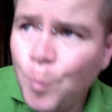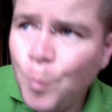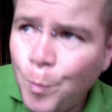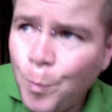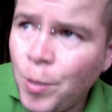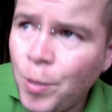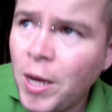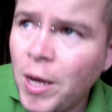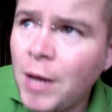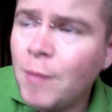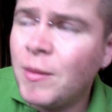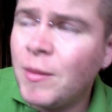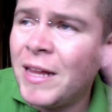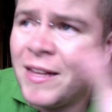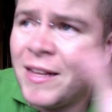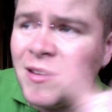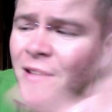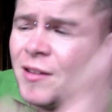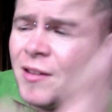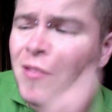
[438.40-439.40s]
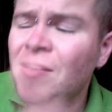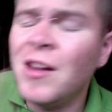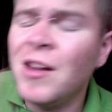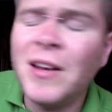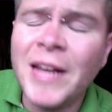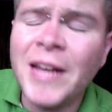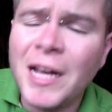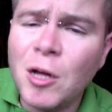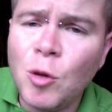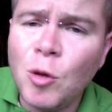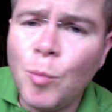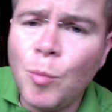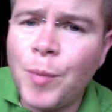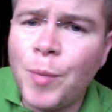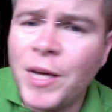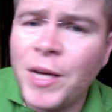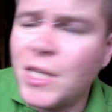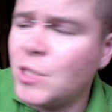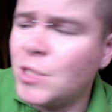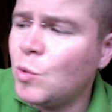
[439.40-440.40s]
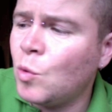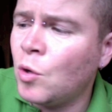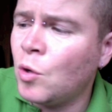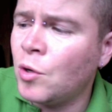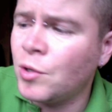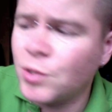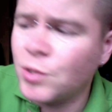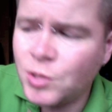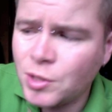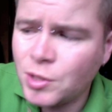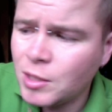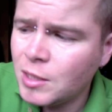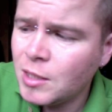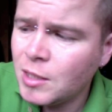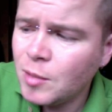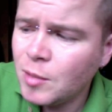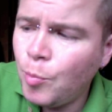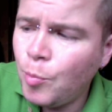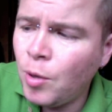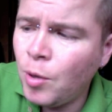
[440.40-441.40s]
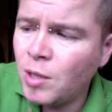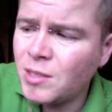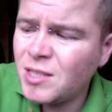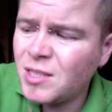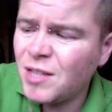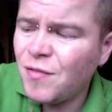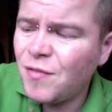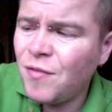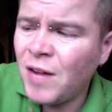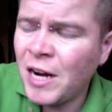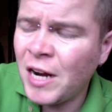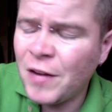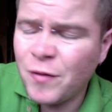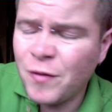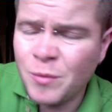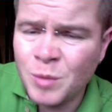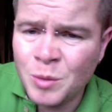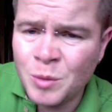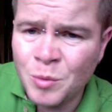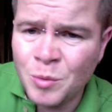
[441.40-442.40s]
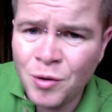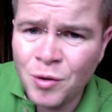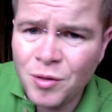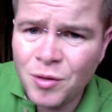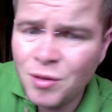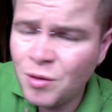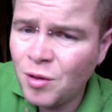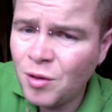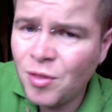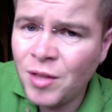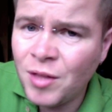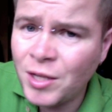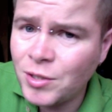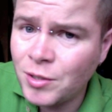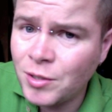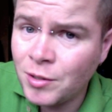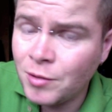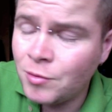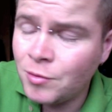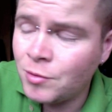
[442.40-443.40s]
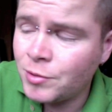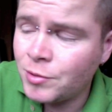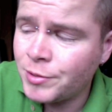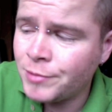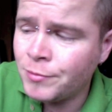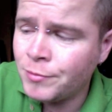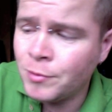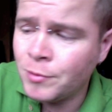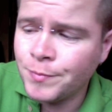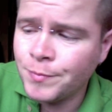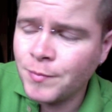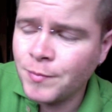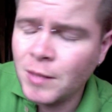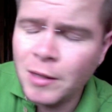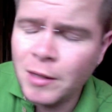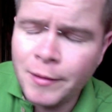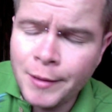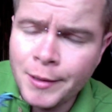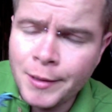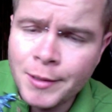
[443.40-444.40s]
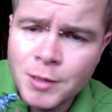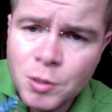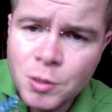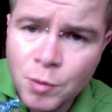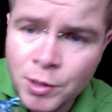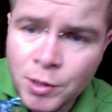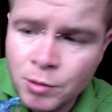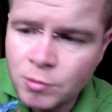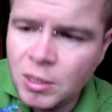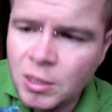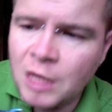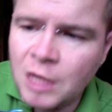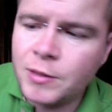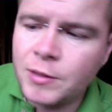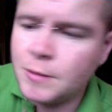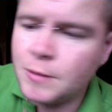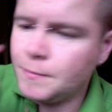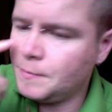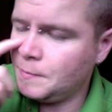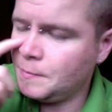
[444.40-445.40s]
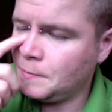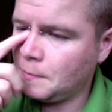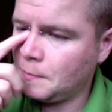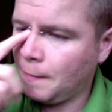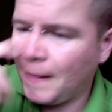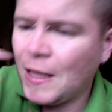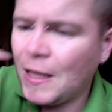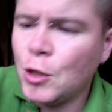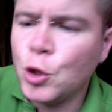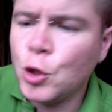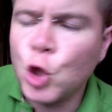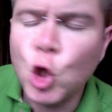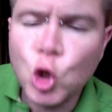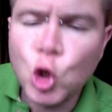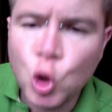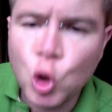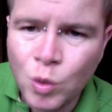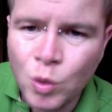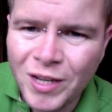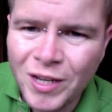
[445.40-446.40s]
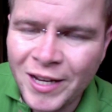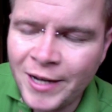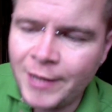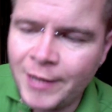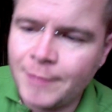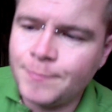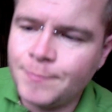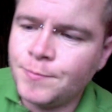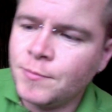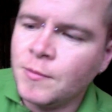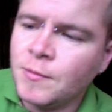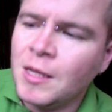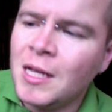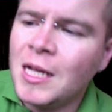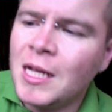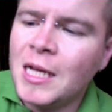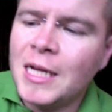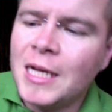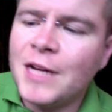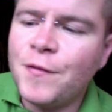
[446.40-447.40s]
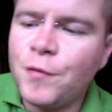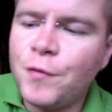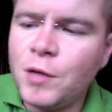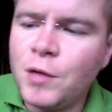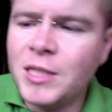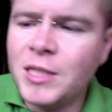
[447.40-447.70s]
Beast Wars bots that fire from their mouth, the thing shot across the room. So I don't have it. Don't care. Frilled